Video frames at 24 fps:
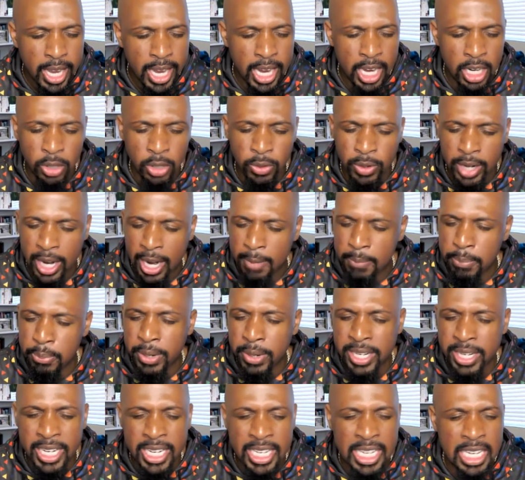And Lord, I
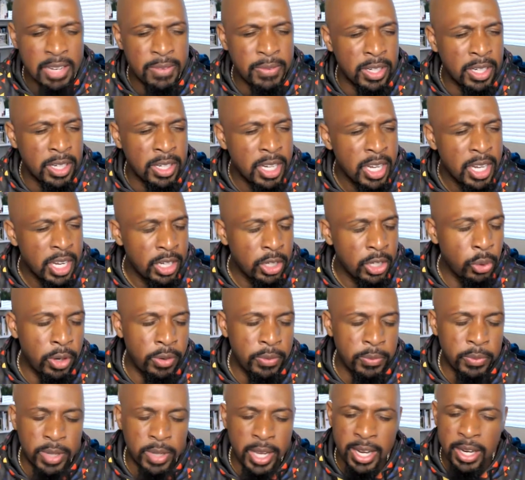pray that even,
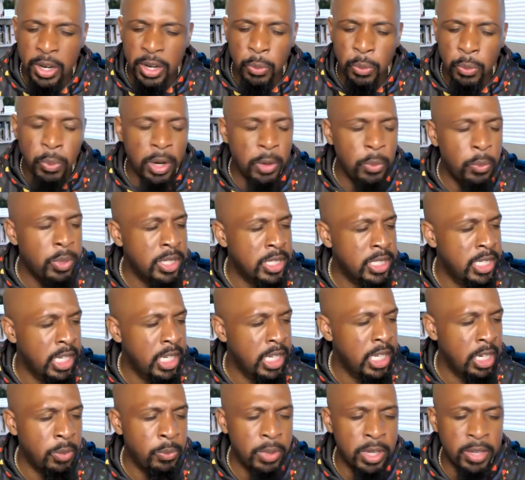Lord, that what we're
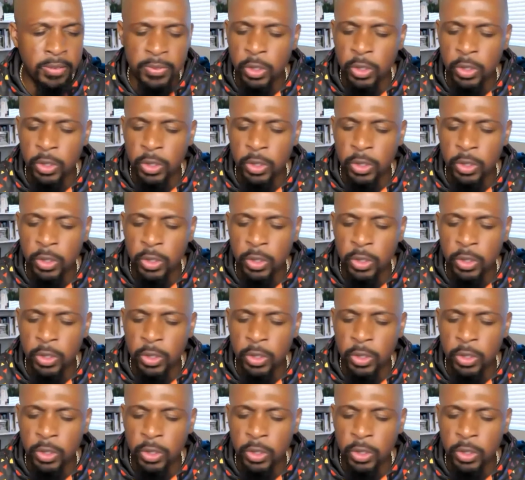dealing with,